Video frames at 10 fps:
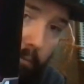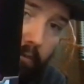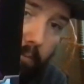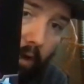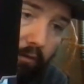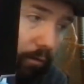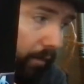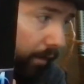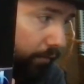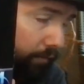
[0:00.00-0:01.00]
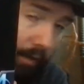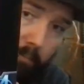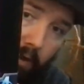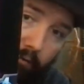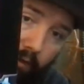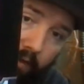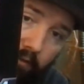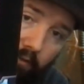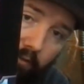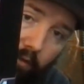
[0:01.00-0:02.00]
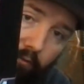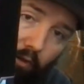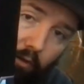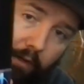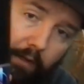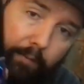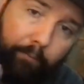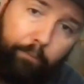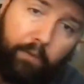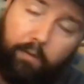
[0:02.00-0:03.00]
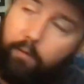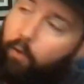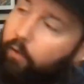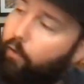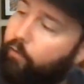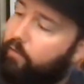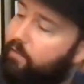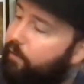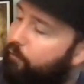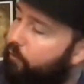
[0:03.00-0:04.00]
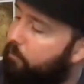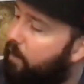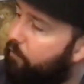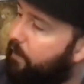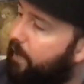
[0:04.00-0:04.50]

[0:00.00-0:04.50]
must admit, I do love uh, Marvel Legends. I've got, uh, lots of different Marvel